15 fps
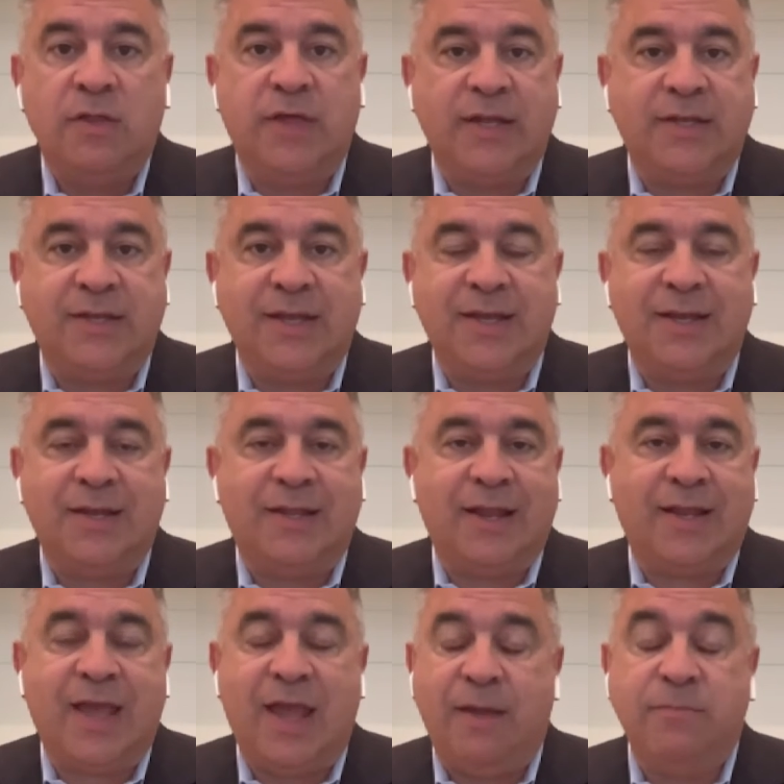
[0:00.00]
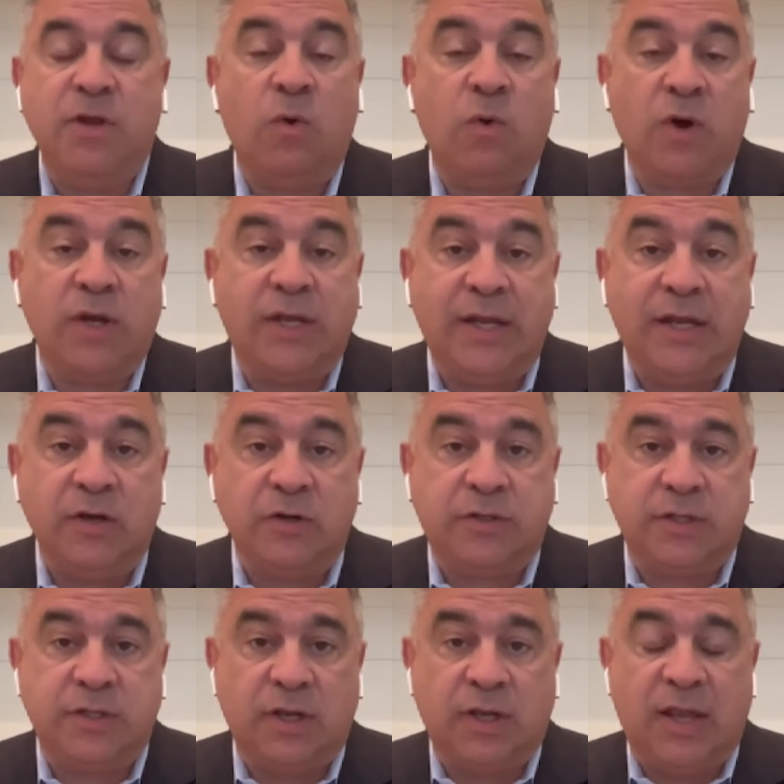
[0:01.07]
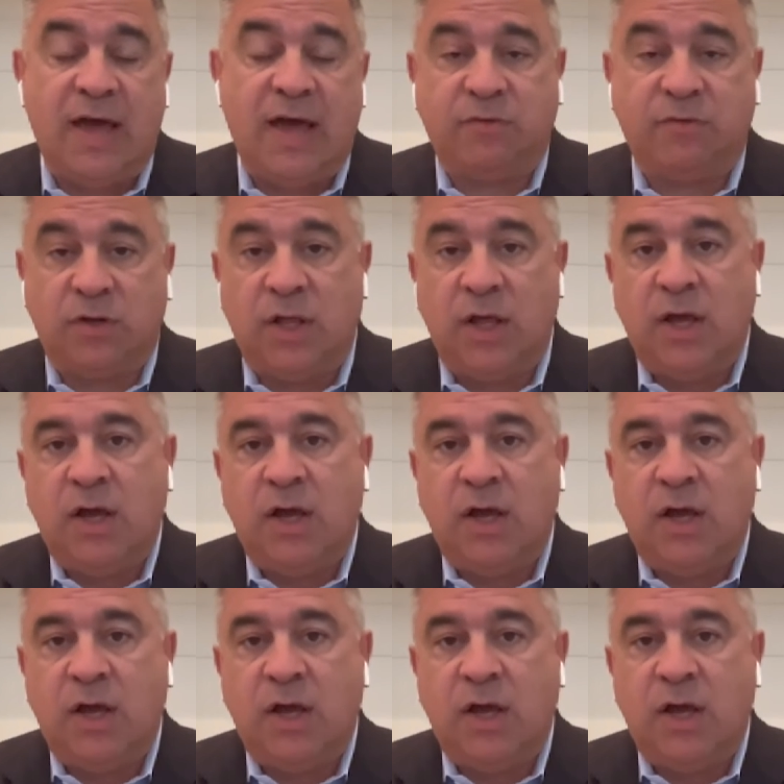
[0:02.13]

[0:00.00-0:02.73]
that came nowhere near to the level